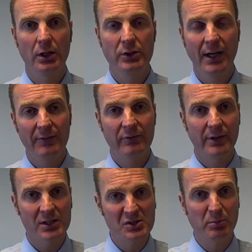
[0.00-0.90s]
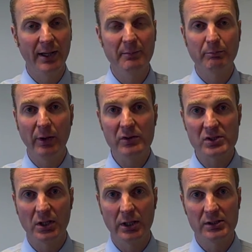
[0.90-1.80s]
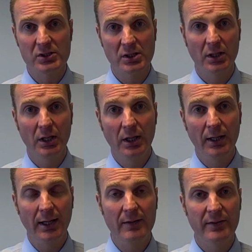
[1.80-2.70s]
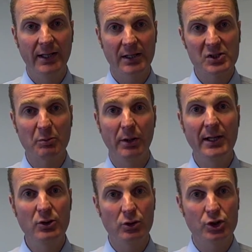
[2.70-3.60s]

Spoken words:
You have to explain both sides and then explain your